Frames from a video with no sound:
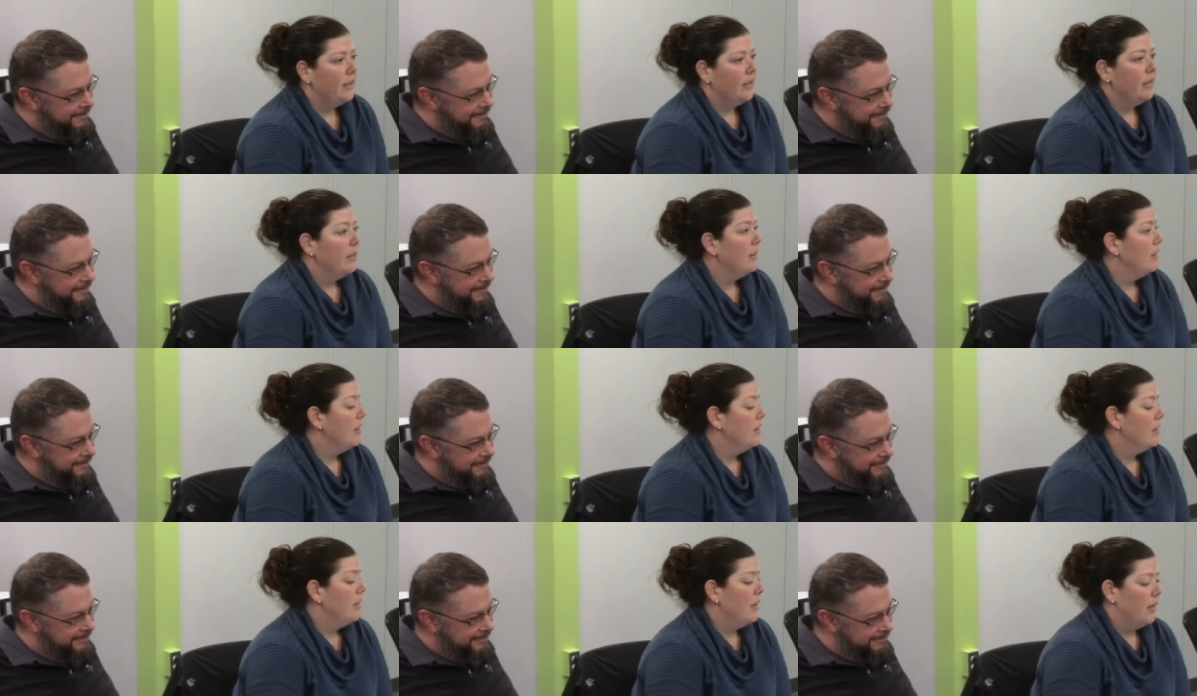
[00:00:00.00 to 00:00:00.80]
Speaker 1: Second.
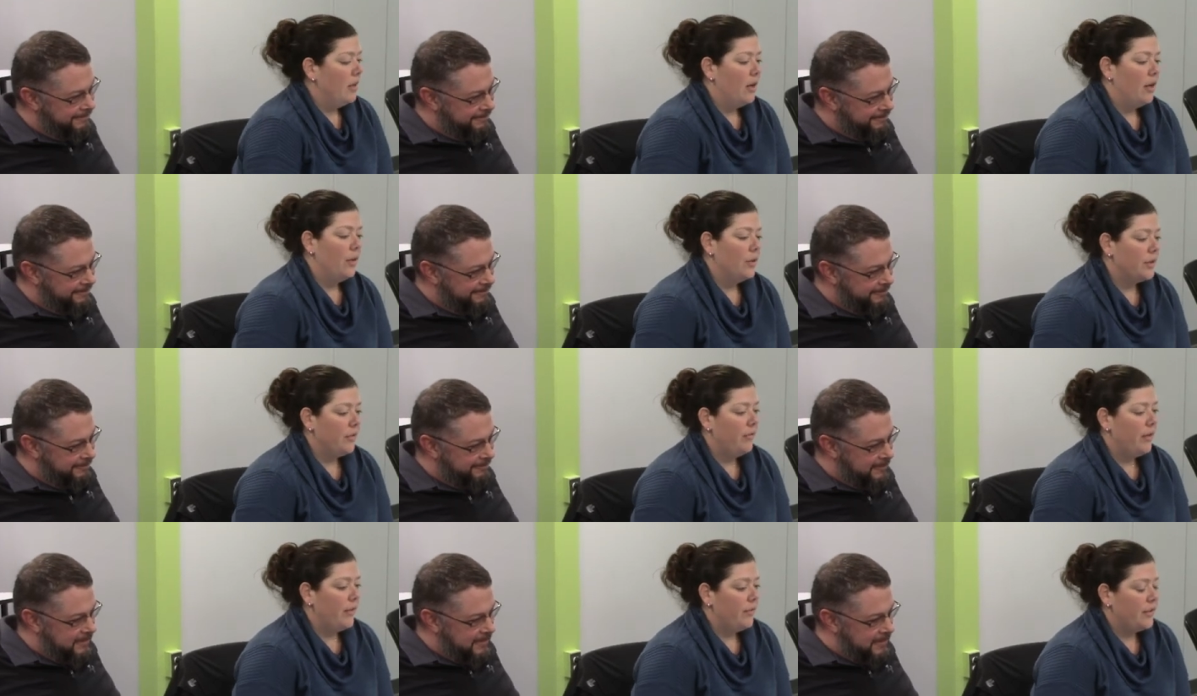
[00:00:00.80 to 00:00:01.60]
all those in
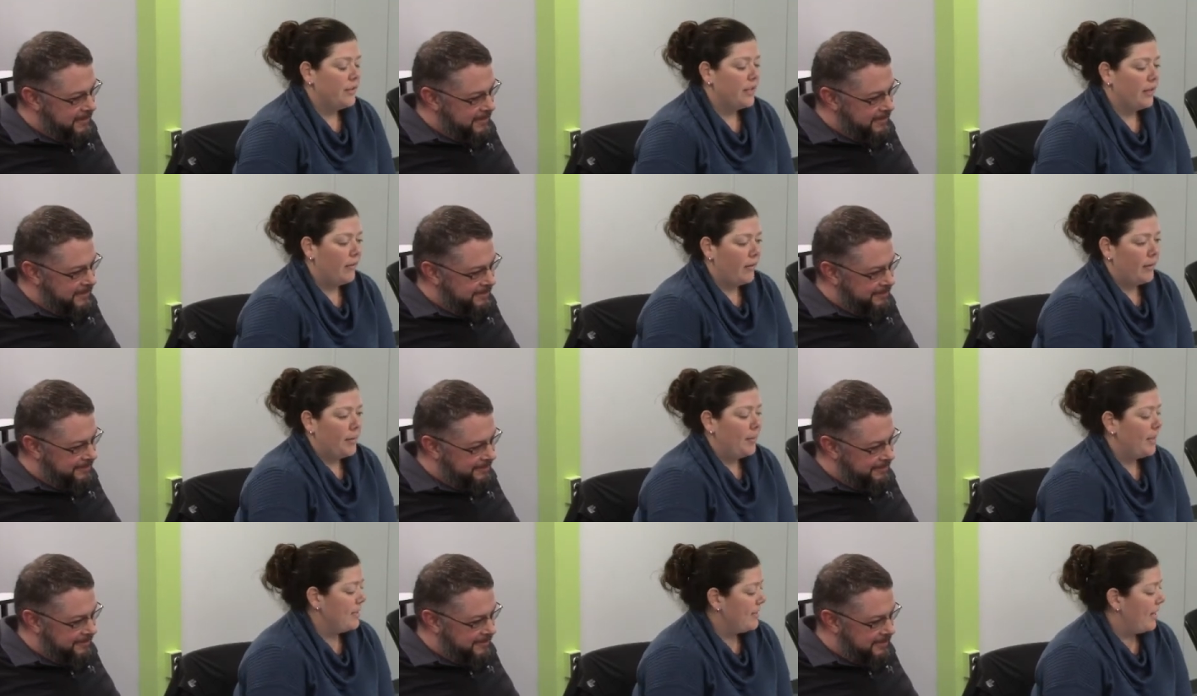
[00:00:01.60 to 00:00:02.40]
favor signify
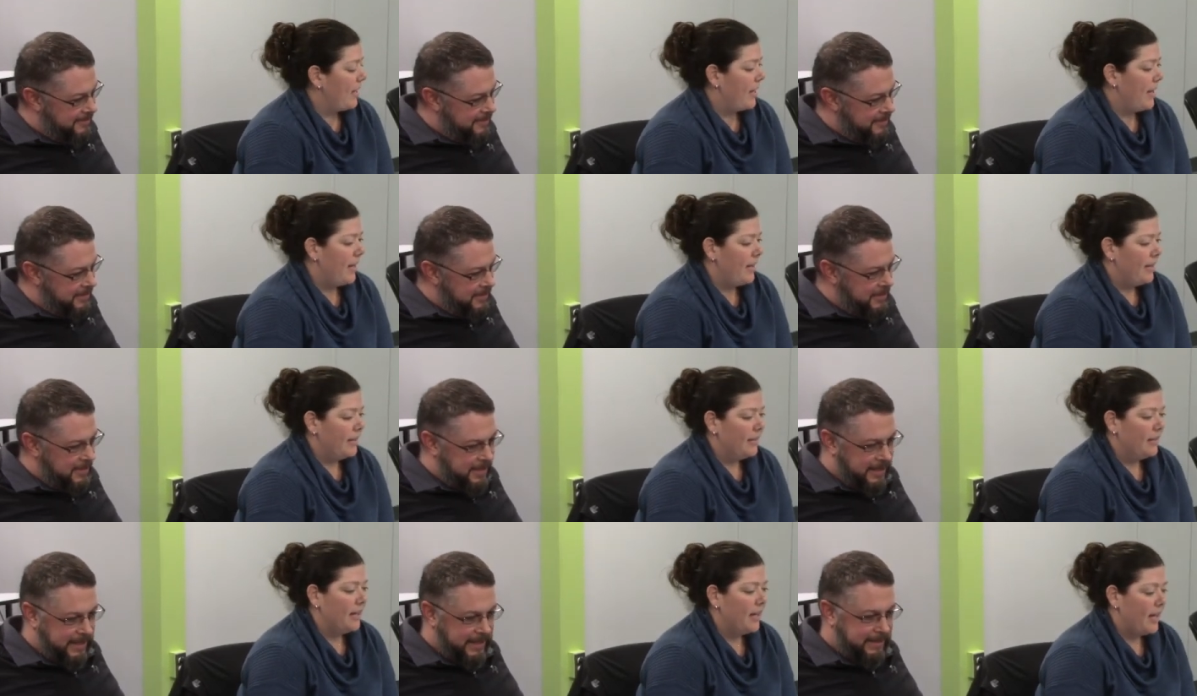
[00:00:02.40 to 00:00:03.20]
by saying aye.
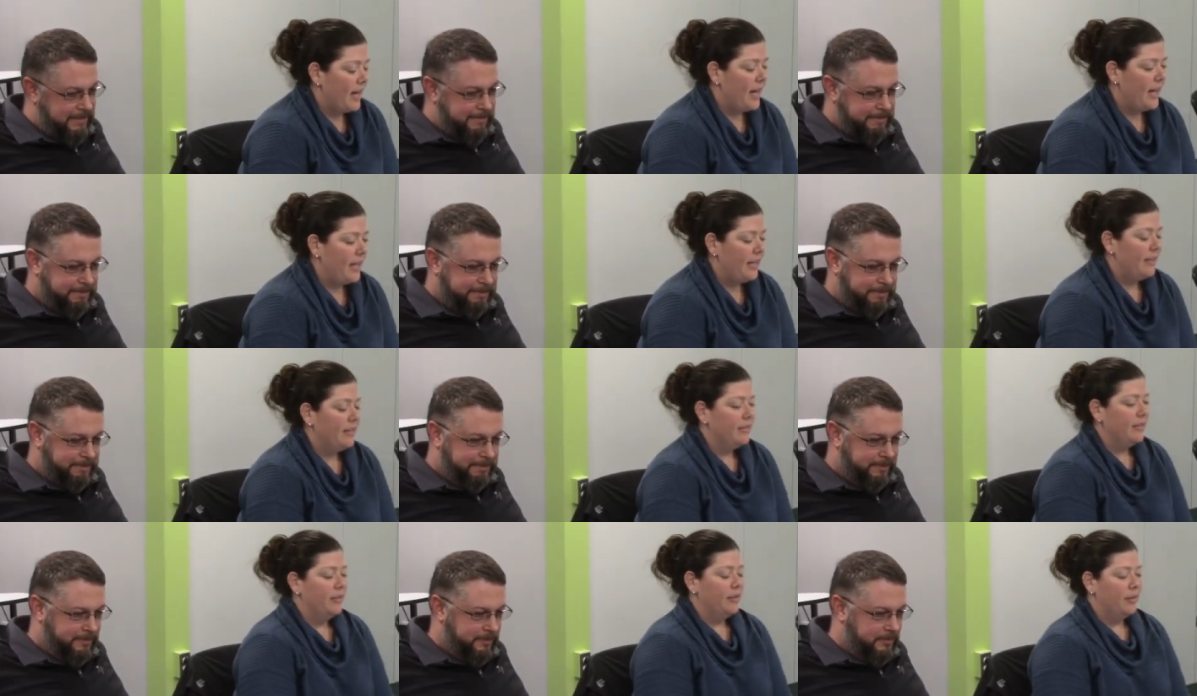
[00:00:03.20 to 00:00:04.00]
Aye.
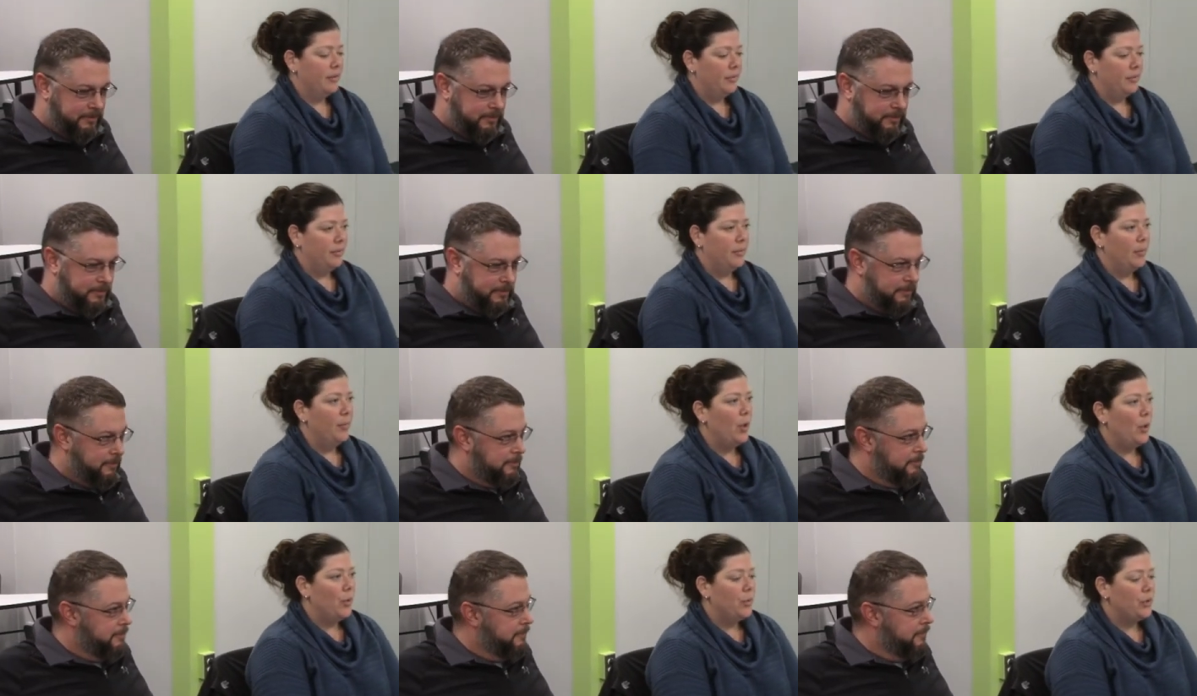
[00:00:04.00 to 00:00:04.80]

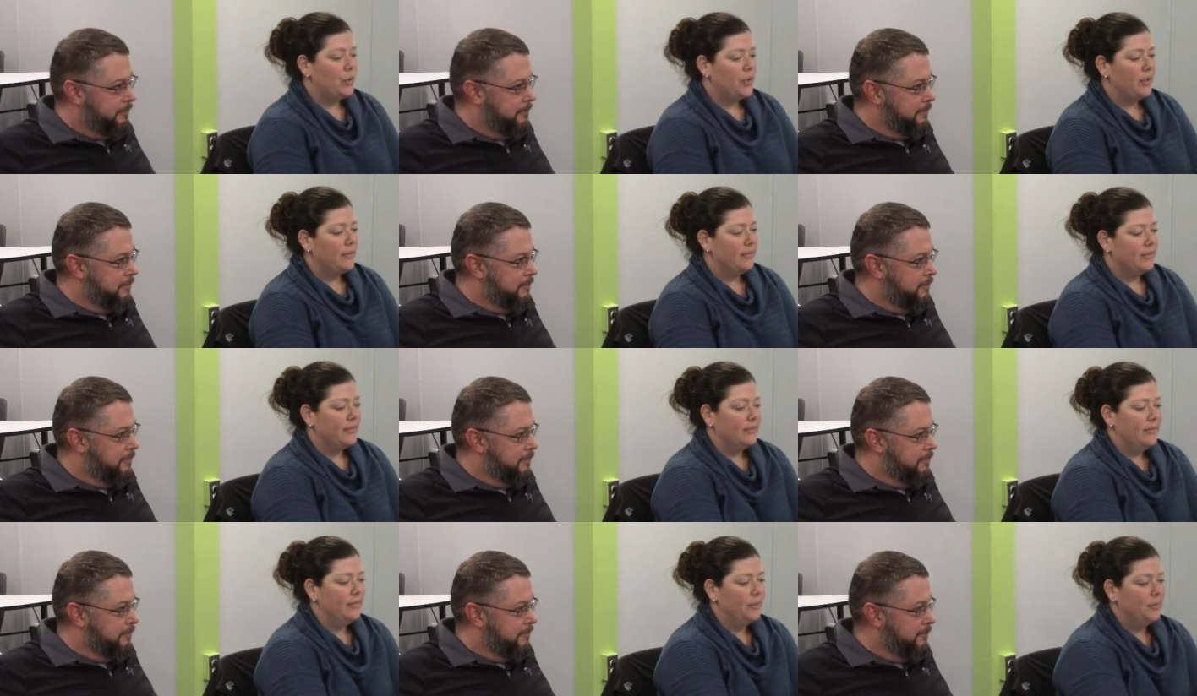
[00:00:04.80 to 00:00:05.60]
Opposed?
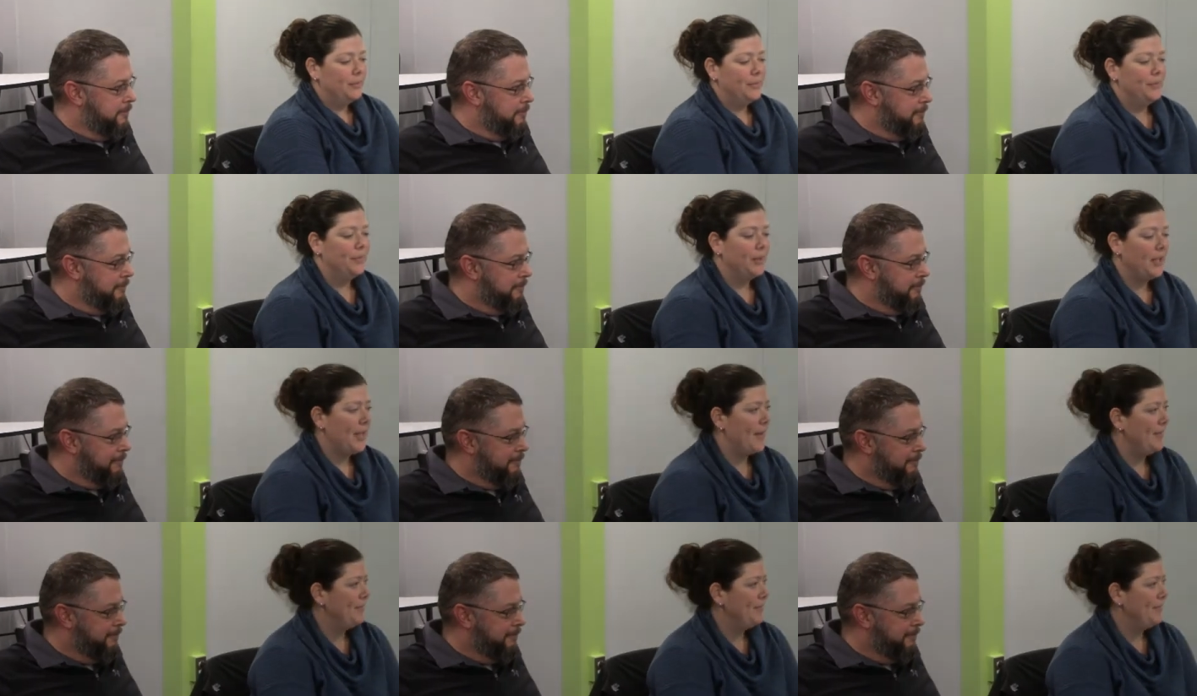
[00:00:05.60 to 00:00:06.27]
We're done.